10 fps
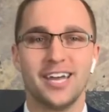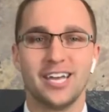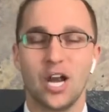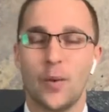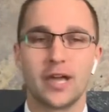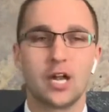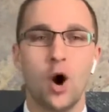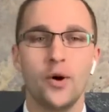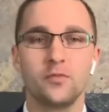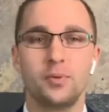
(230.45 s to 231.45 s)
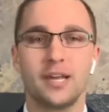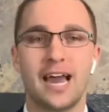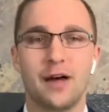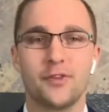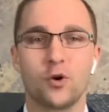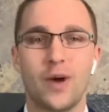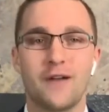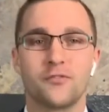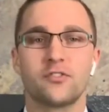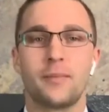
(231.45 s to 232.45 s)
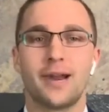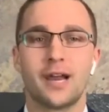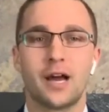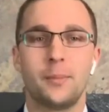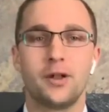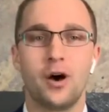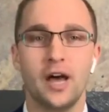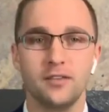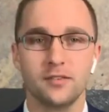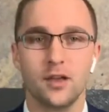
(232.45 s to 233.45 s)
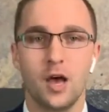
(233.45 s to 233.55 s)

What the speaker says: We can always put it out there and wait for somebody to come to us,